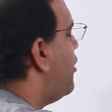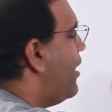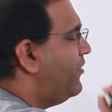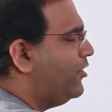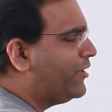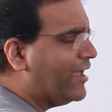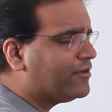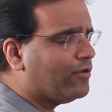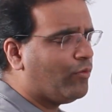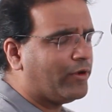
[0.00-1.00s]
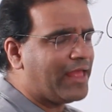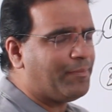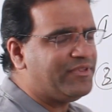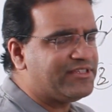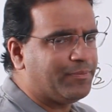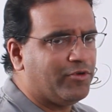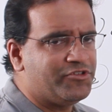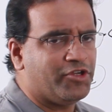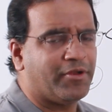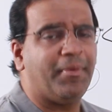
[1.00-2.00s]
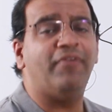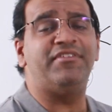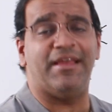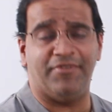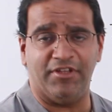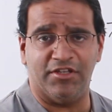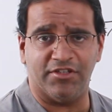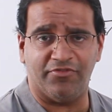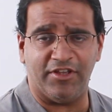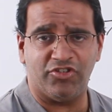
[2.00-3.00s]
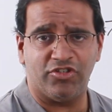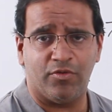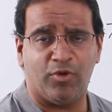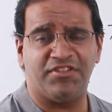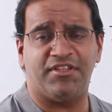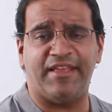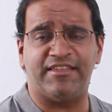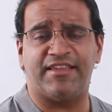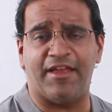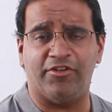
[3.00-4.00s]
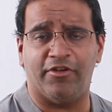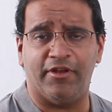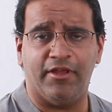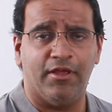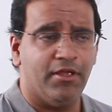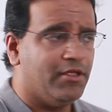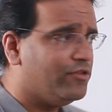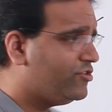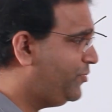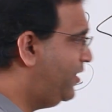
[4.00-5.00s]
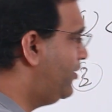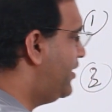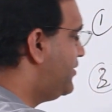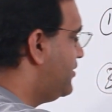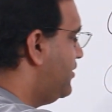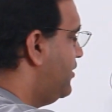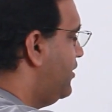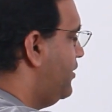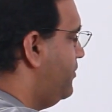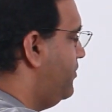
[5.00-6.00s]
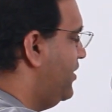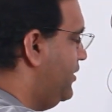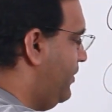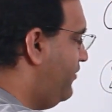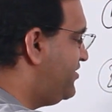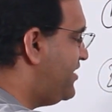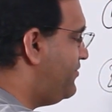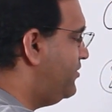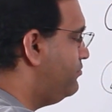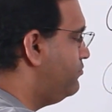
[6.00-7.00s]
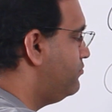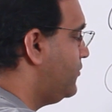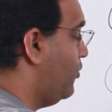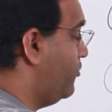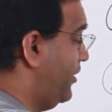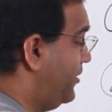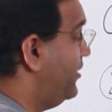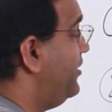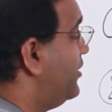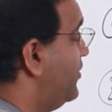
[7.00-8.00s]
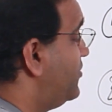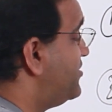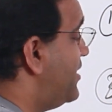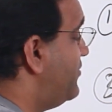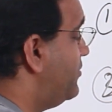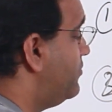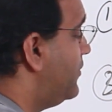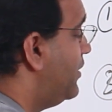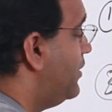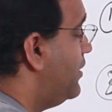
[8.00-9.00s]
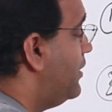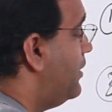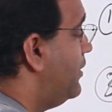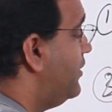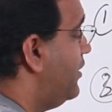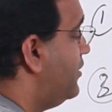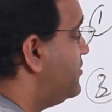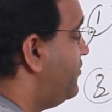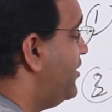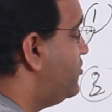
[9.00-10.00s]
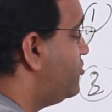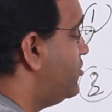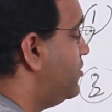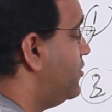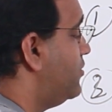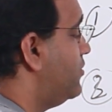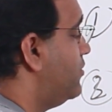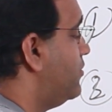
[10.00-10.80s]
Let's now have a look at what happens suppose you're above 7 years of age. What's the next category? So we look at above 7 or greater than or equal to 7 years of age,